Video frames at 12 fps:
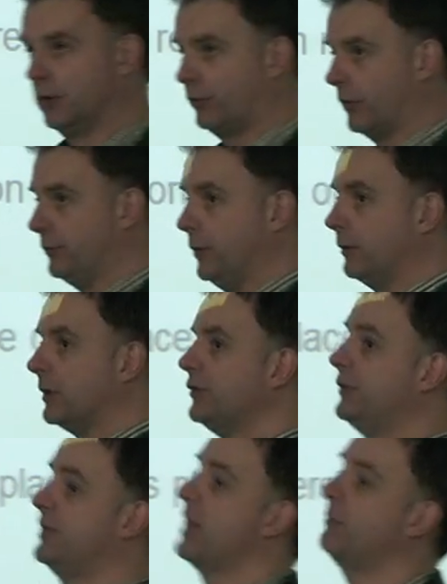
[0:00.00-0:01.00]
So if you
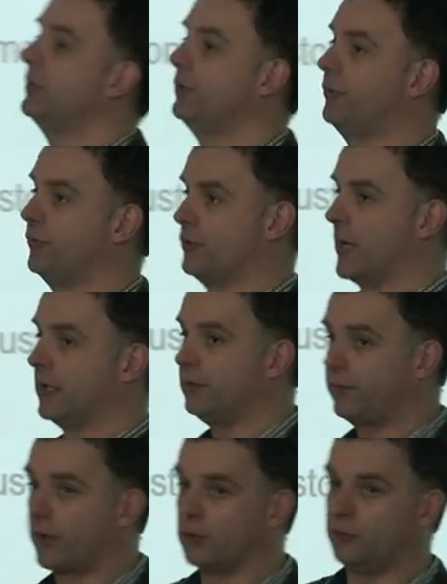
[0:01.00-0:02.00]
can
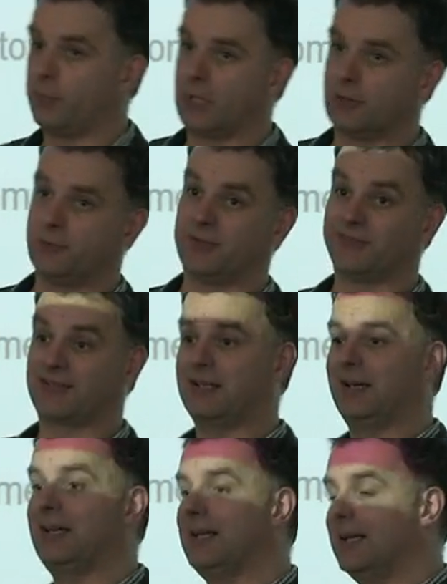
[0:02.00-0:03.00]
demonstrate those benefits
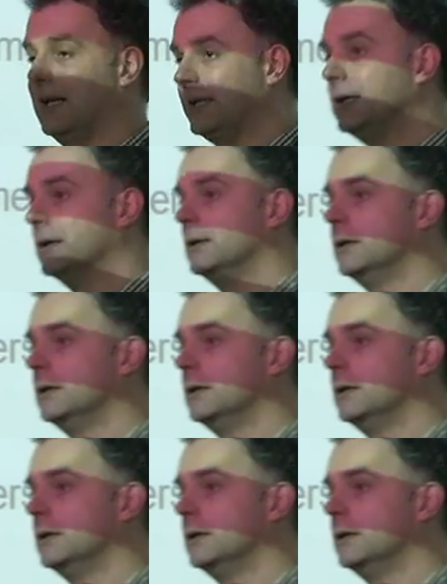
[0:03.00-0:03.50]
clearly,